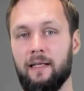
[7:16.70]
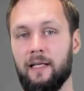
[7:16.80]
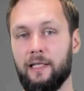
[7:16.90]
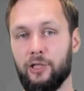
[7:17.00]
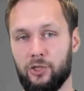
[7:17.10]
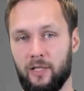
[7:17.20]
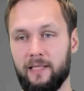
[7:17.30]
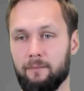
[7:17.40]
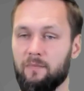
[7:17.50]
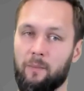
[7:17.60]

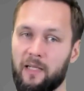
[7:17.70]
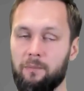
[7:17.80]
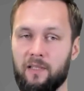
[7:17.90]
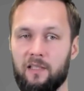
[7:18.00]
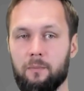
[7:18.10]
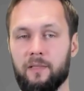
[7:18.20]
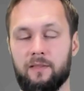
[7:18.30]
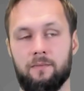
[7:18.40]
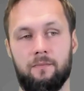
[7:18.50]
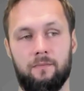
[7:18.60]
Initially, they might be a little
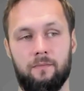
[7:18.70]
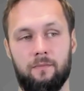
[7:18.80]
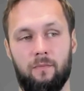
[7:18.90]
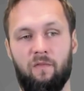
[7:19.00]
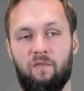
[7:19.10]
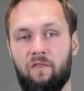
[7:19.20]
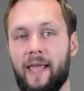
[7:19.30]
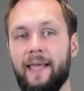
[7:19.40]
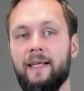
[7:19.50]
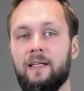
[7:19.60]
bit
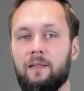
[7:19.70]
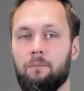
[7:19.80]
vague,